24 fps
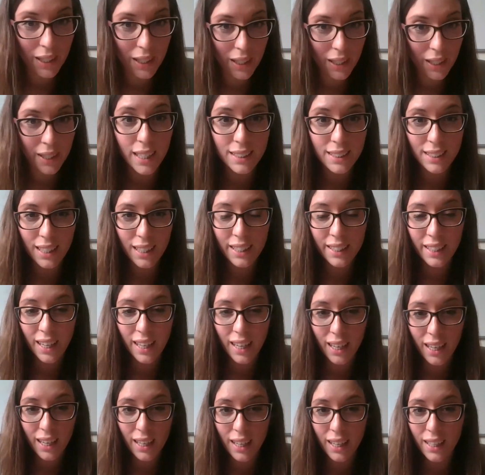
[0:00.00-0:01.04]
Yes,
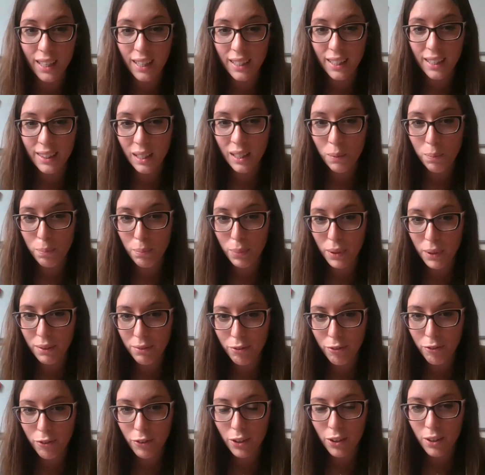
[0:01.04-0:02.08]
I think
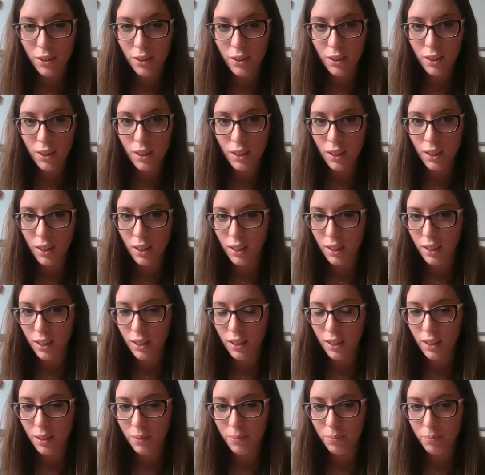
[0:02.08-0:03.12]
before
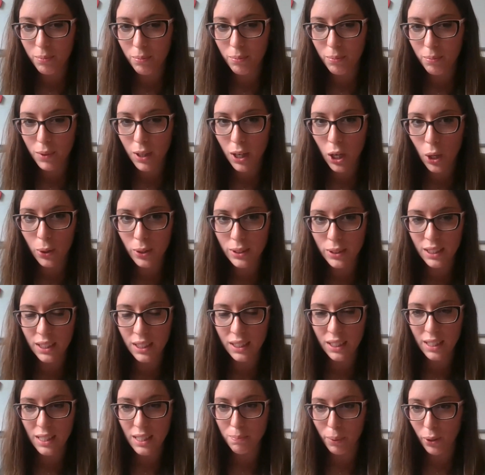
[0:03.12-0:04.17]

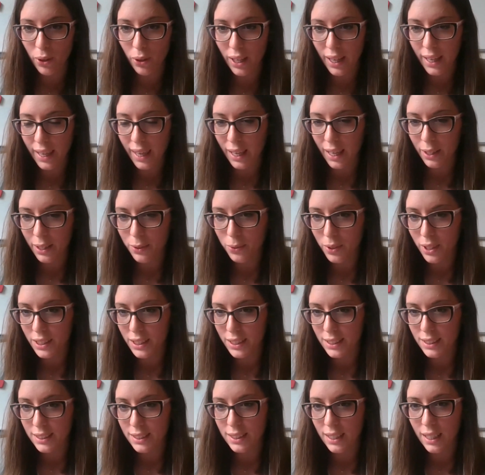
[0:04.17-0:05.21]
closing this poll, I can
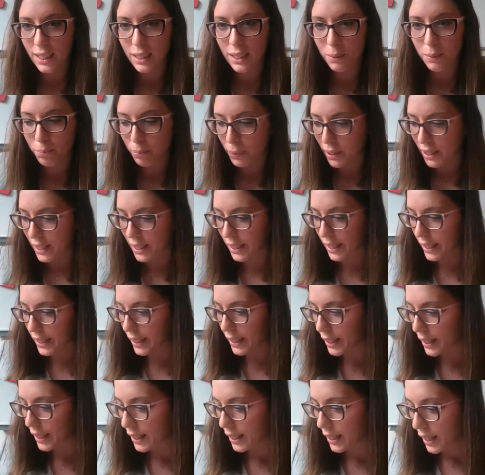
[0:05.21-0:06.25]
already start by
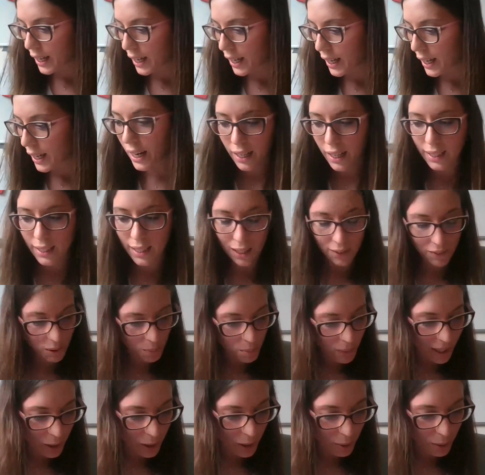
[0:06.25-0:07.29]

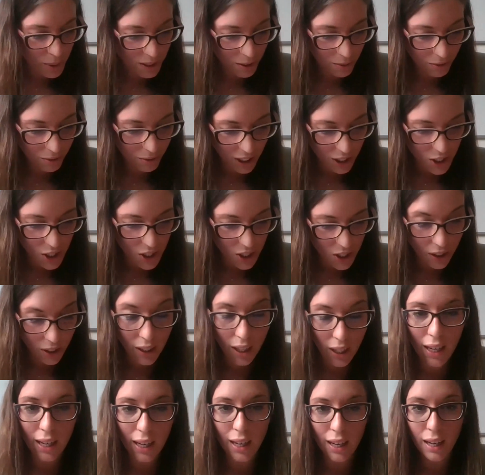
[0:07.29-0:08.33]
giving my
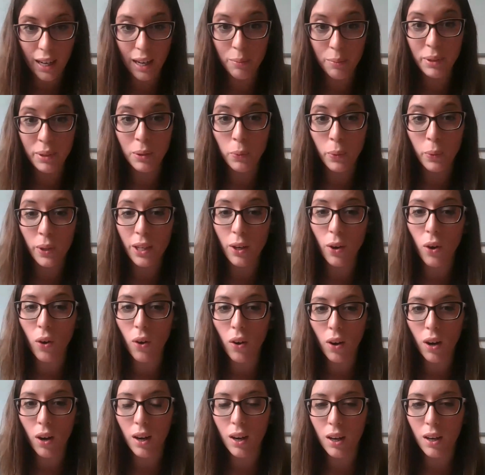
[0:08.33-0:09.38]
observation. I mean, we
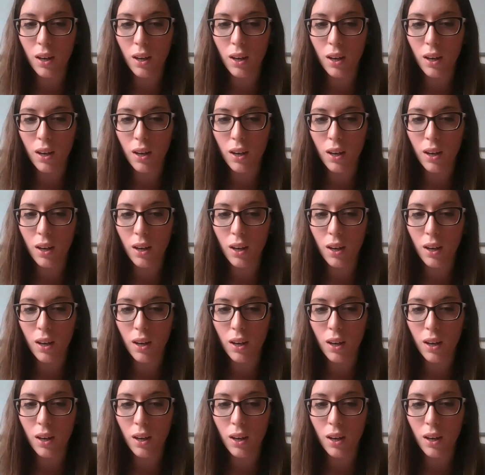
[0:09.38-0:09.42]
all